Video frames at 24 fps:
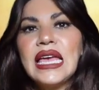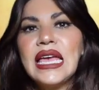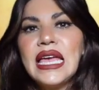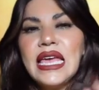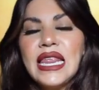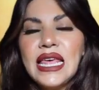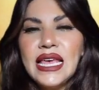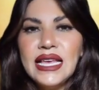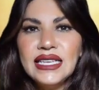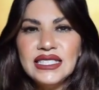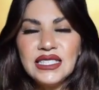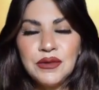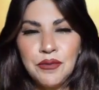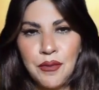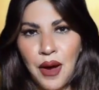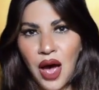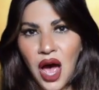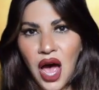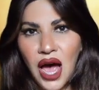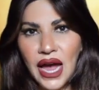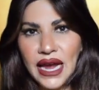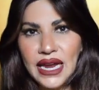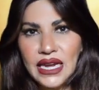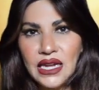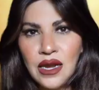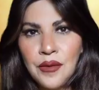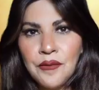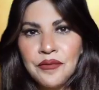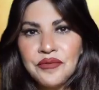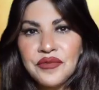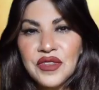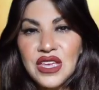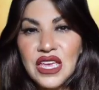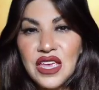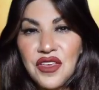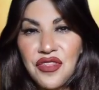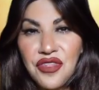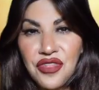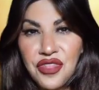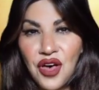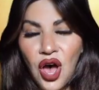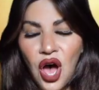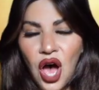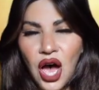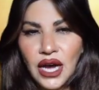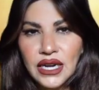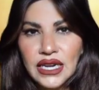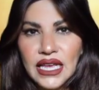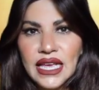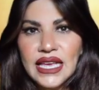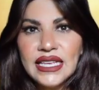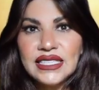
In his mind, he thought